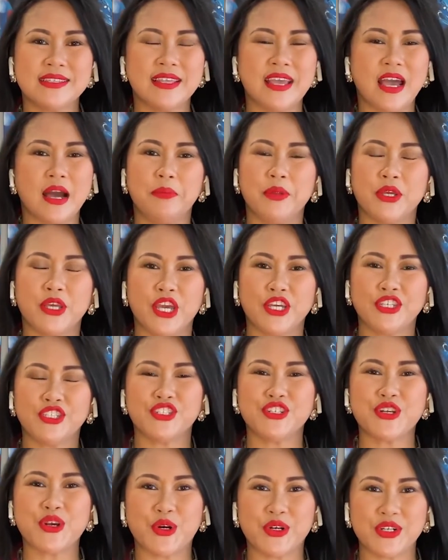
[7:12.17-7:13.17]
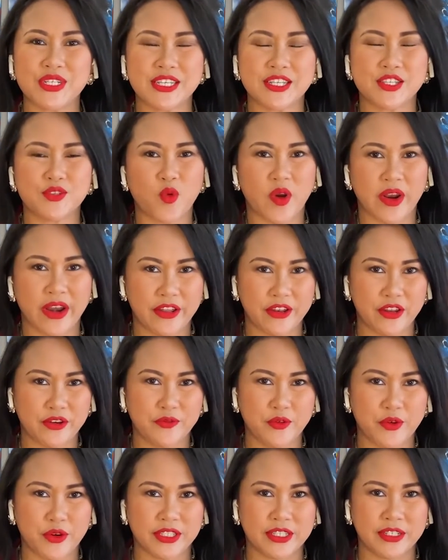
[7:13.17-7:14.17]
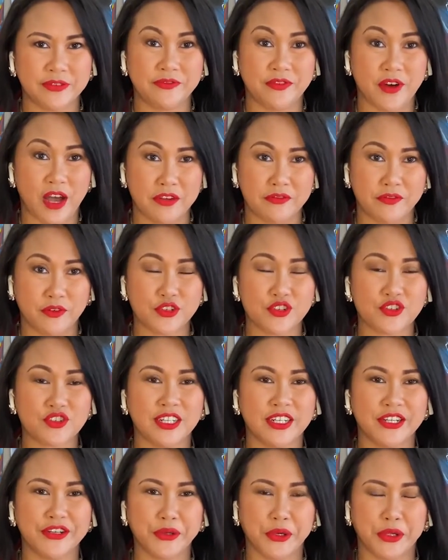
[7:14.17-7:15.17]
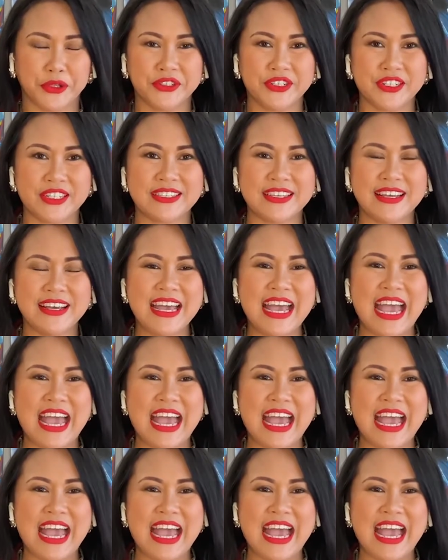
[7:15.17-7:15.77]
the application cost is 145 Australian dollars